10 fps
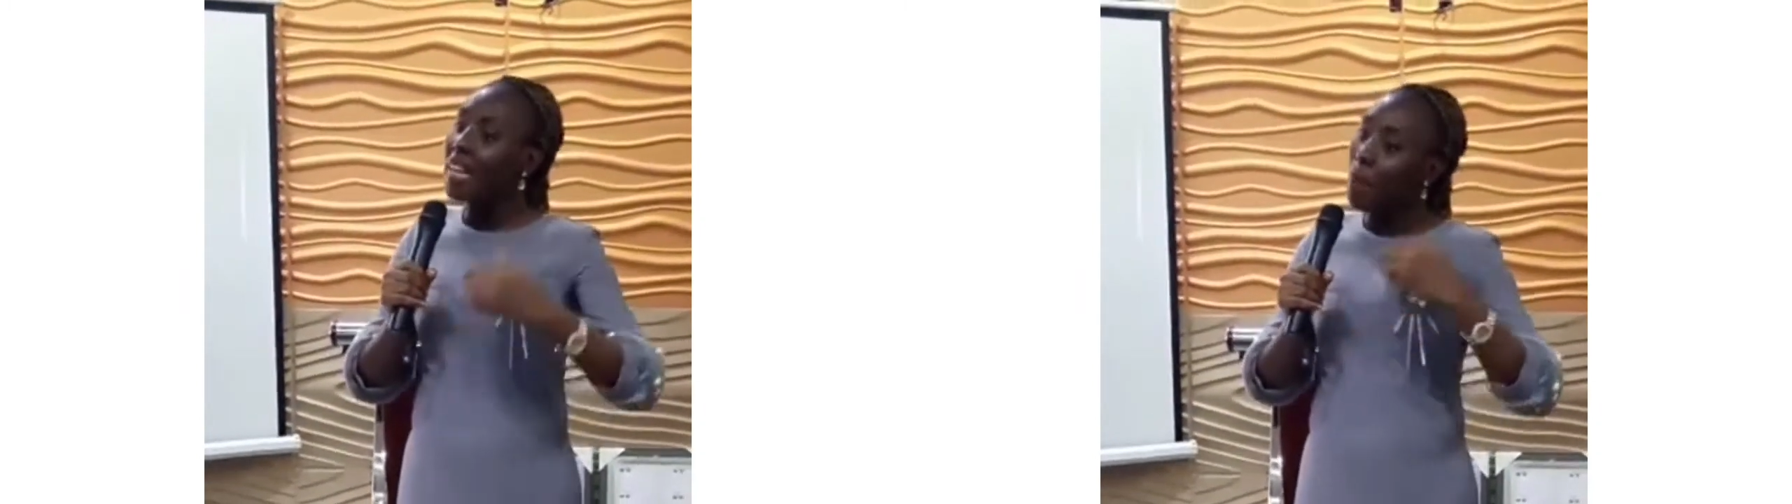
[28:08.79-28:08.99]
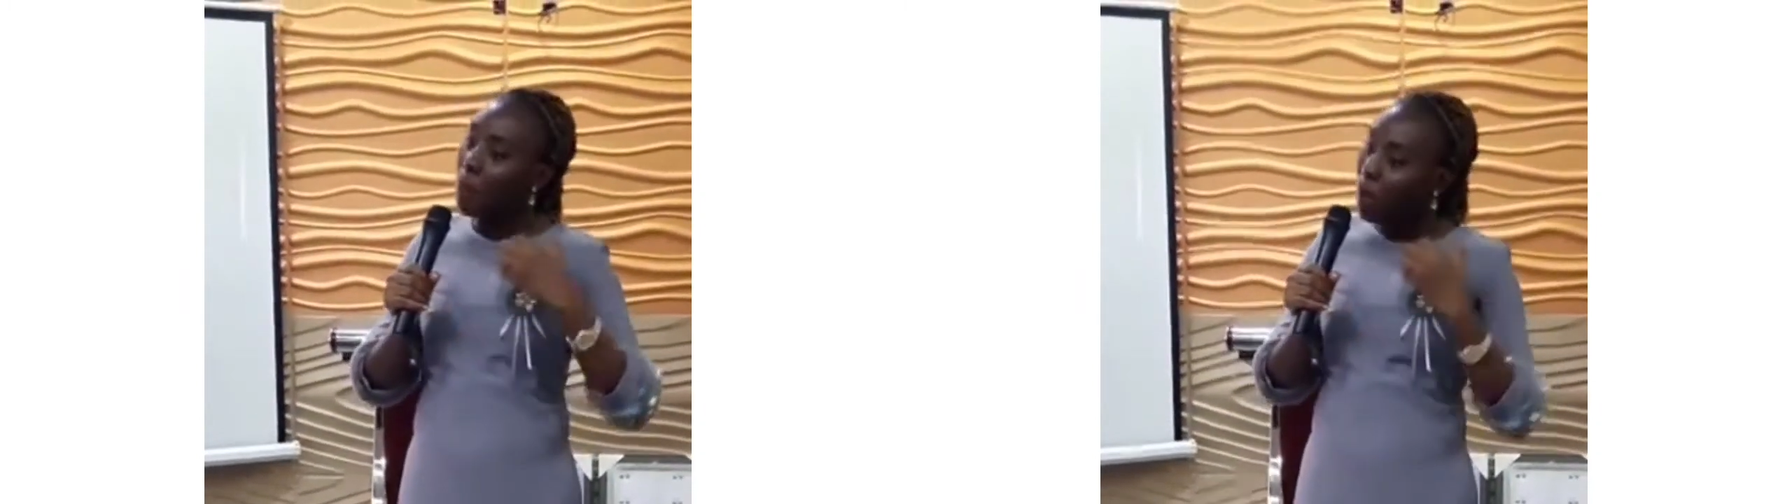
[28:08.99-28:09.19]

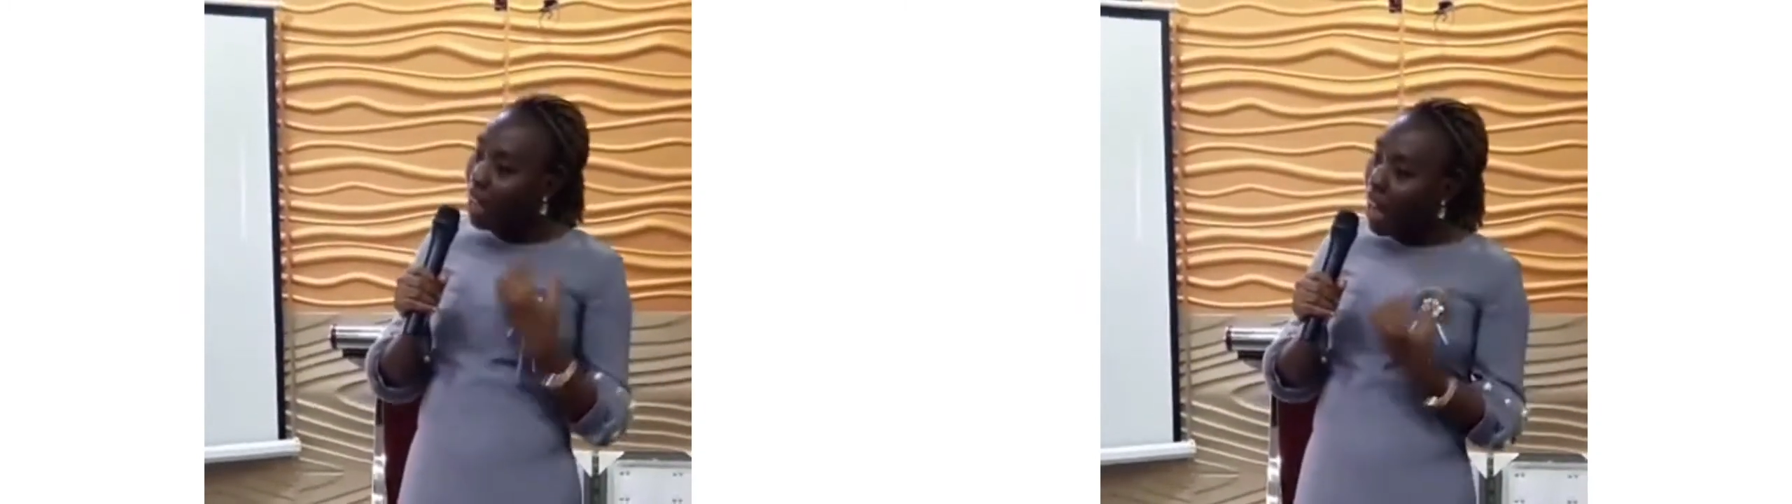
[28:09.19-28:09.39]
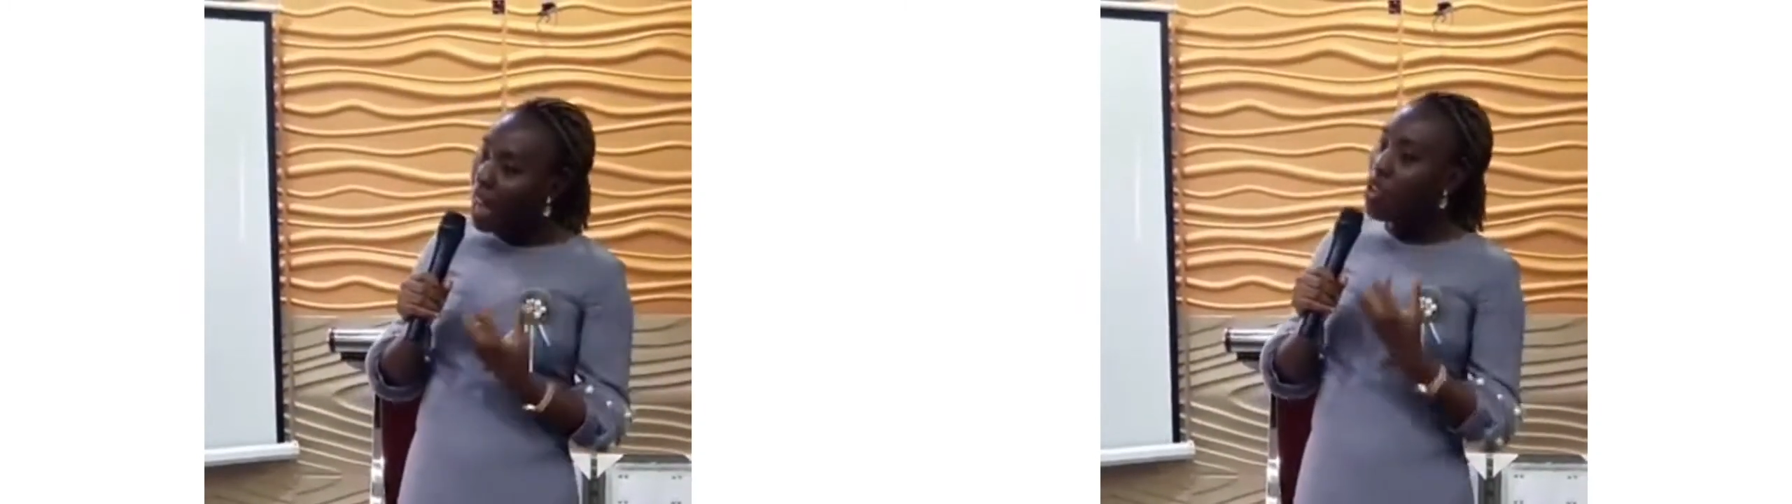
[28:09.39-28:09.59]
if you
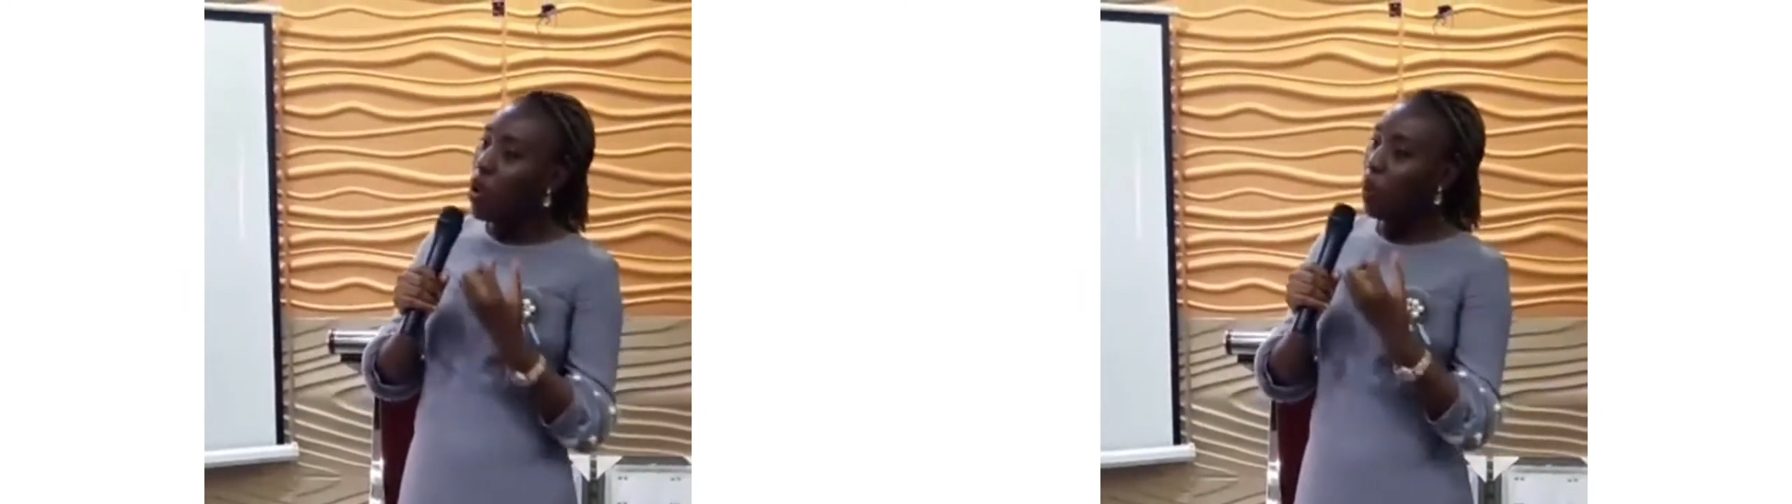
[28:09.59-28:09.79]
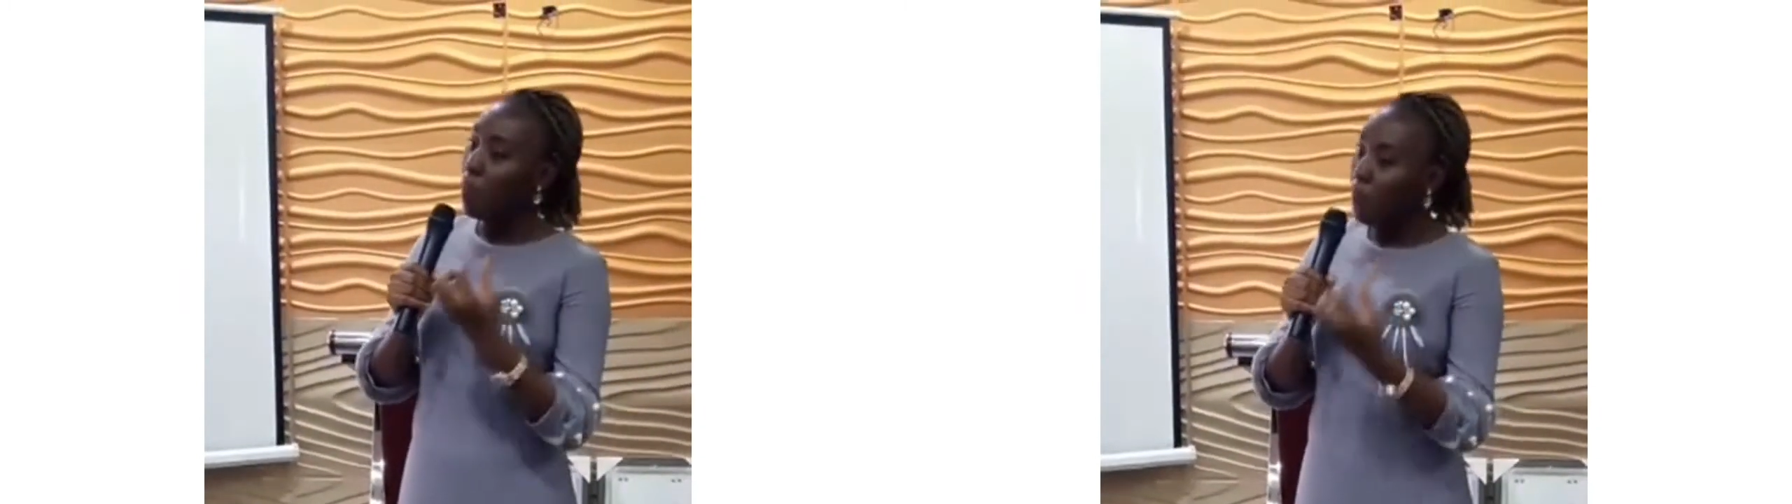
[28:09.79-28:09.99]
take
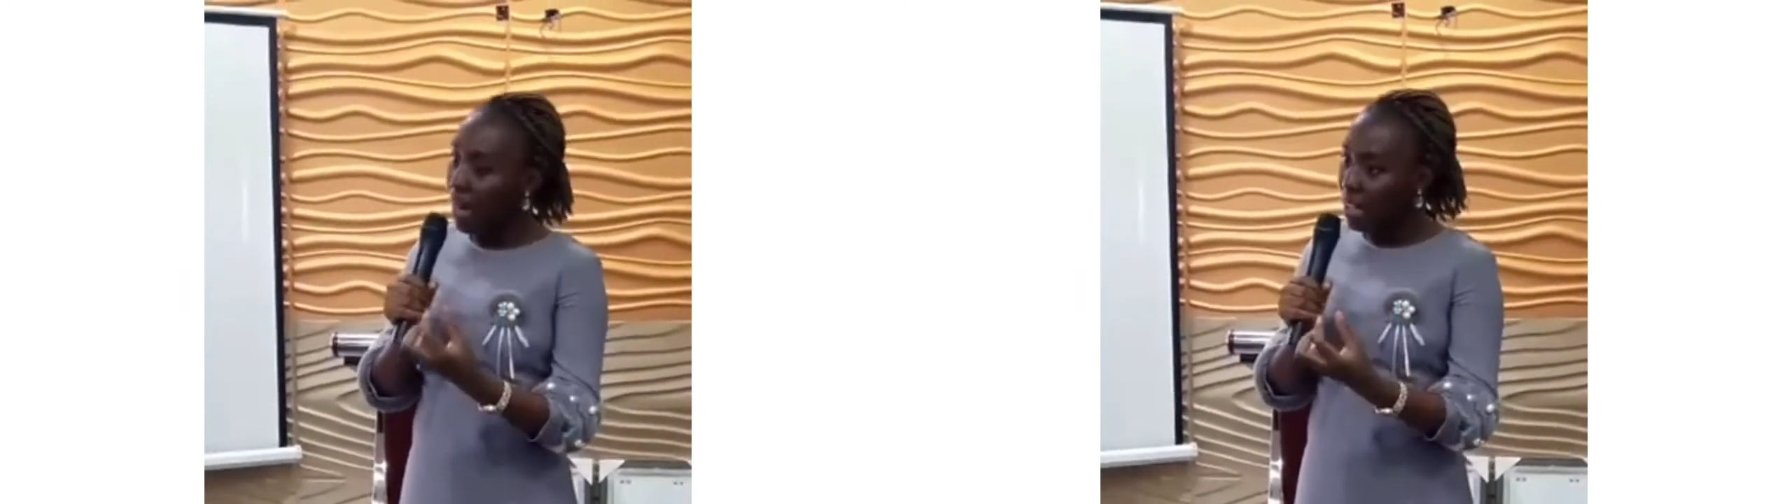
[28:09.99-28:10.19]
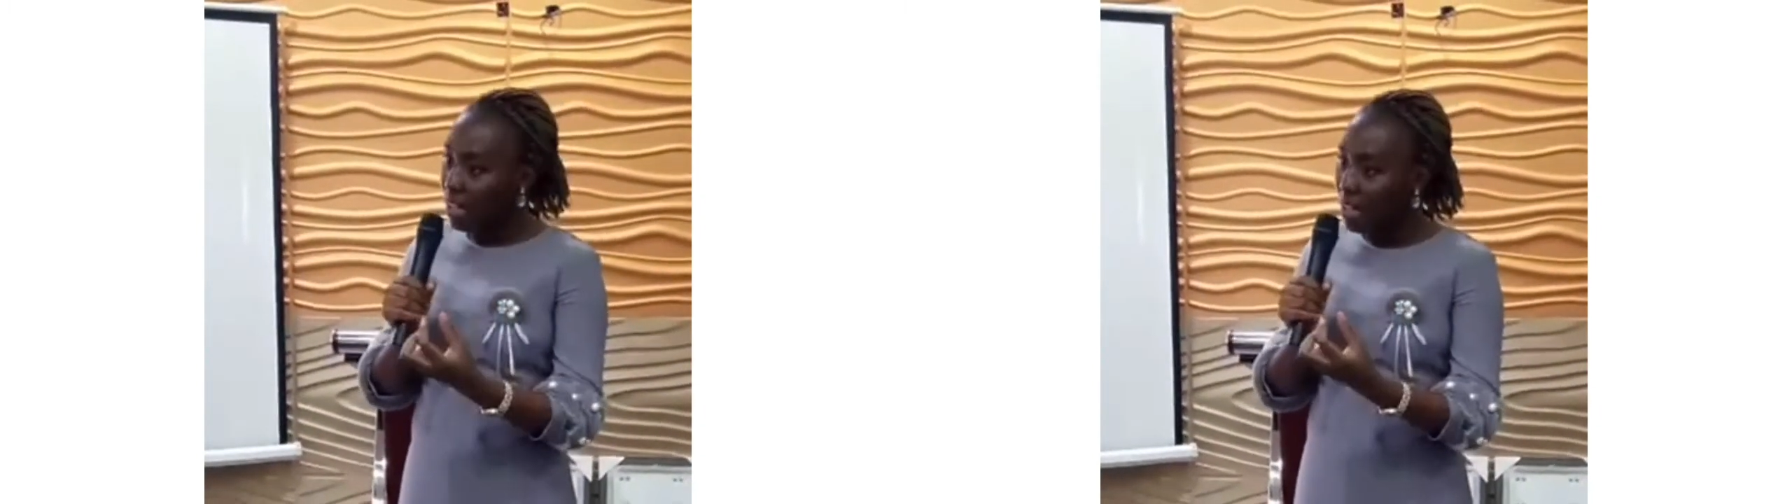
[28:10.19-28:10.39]
your time